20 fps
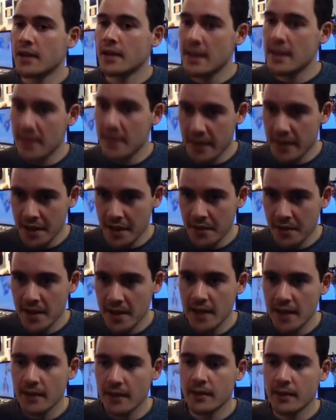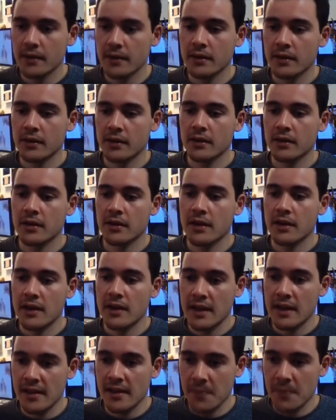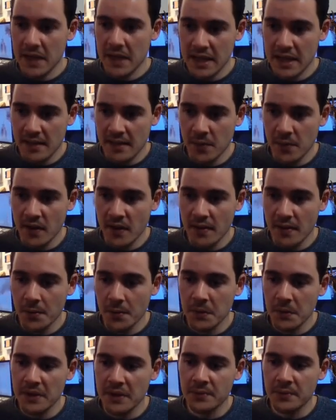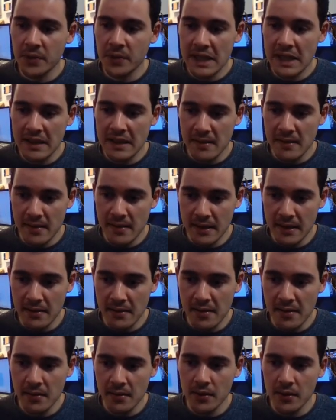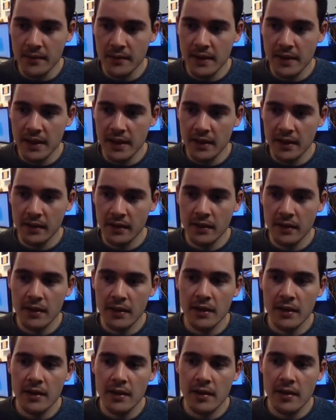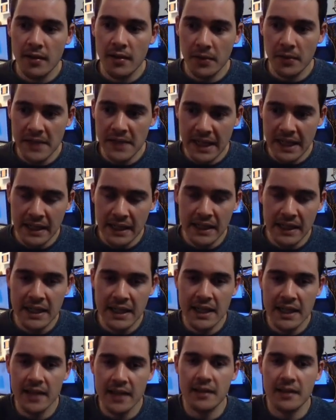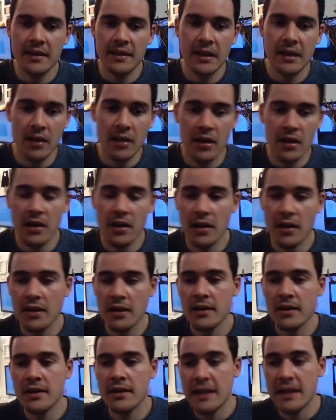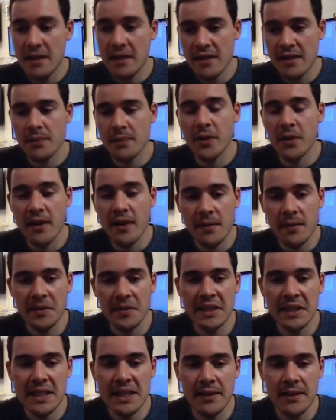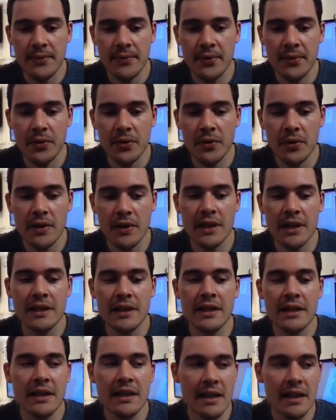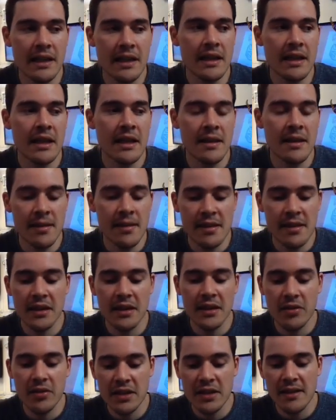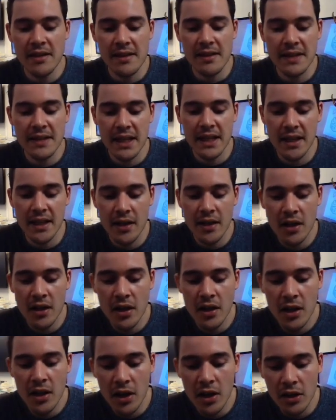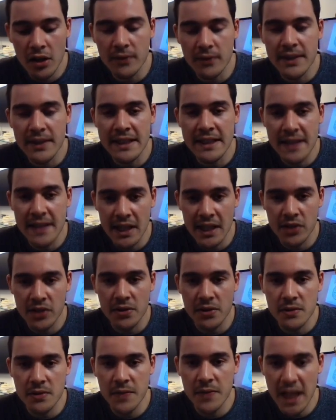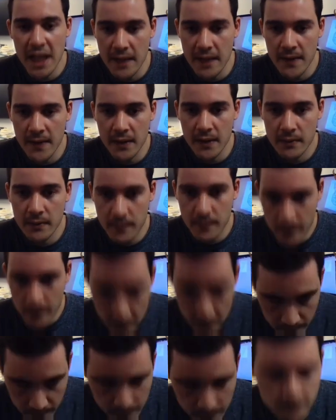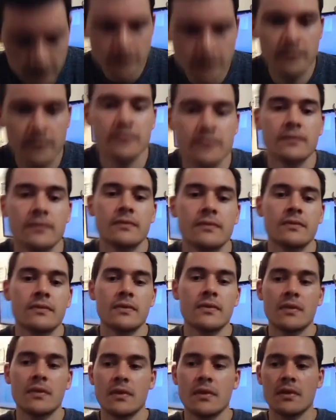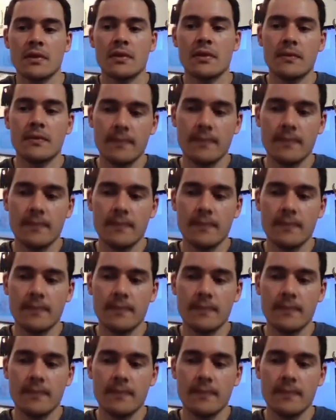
Well, in theory, as many as possible. I've put in 6 over here. So technically, there is the possibility for a synchronicity of intelligent behavior.